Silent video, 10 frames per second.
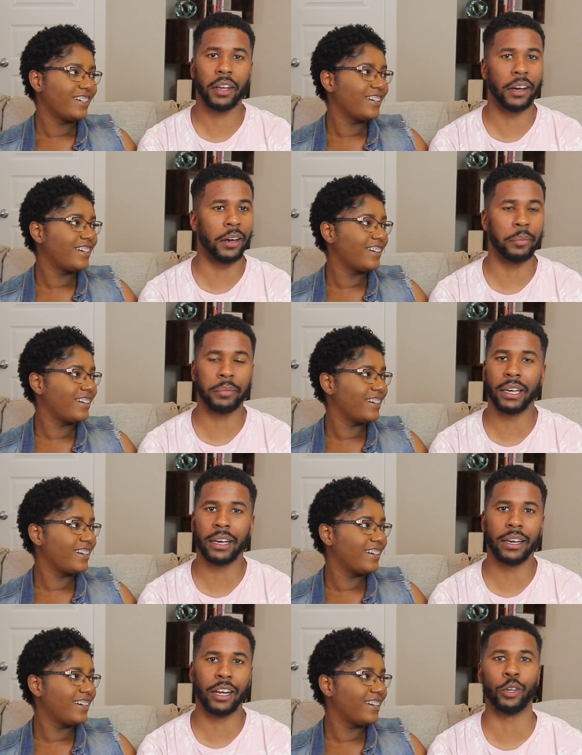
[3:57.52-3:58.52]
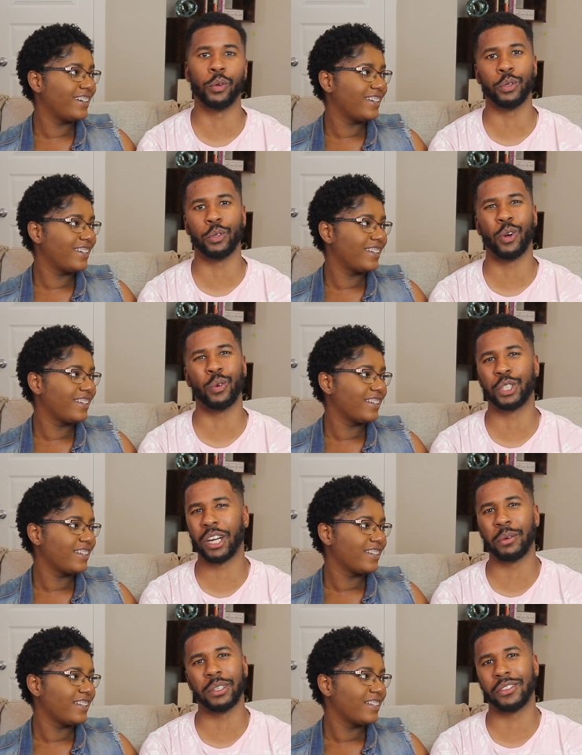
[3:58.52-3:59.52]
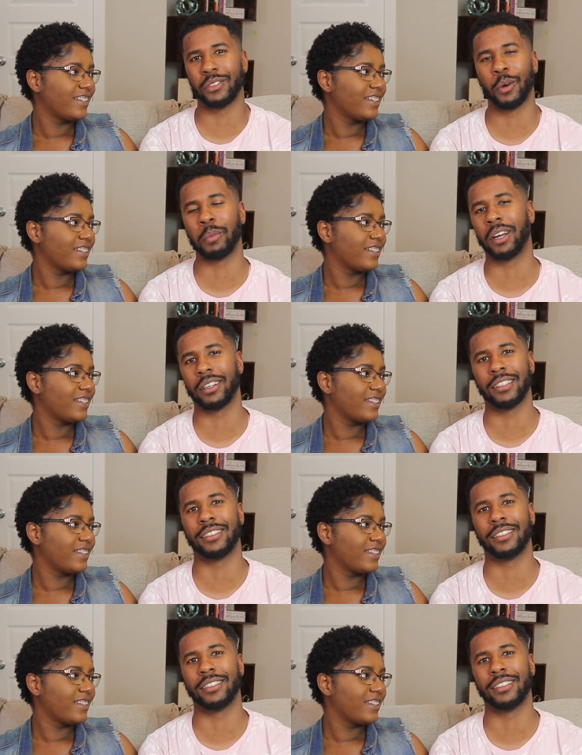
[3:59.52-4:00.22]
Speaker 1: Um, yeah, I don't do cold showers, so I'm not gonna